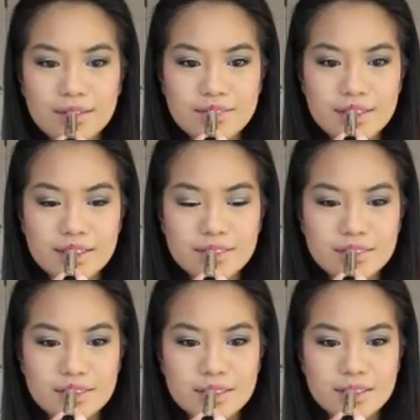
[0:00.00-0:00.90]
wonder if I could
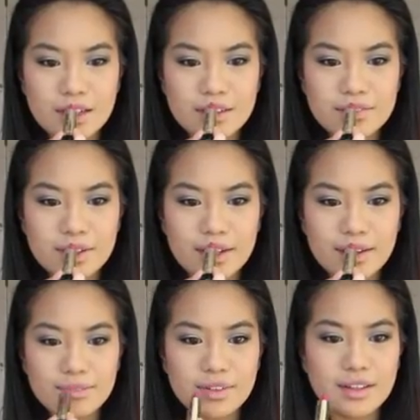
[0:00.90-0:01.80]
draw a star on my
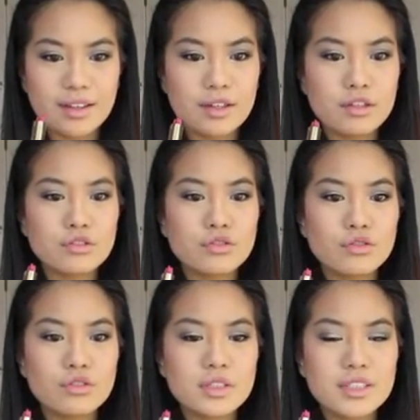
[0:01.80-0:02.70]
lip.
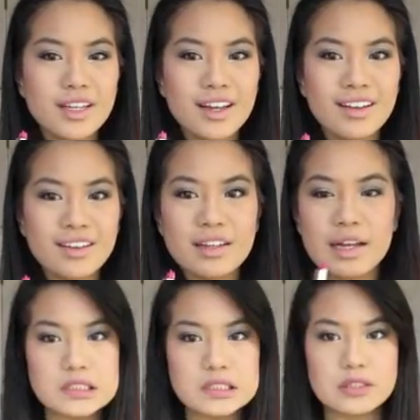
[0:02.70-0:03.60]

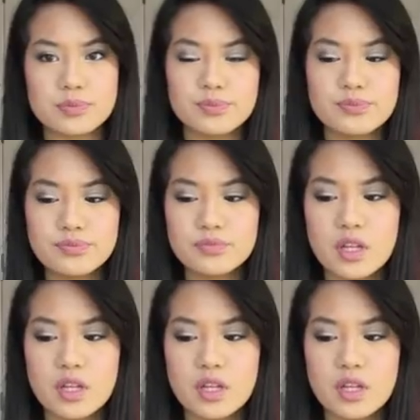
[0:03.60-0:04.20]
So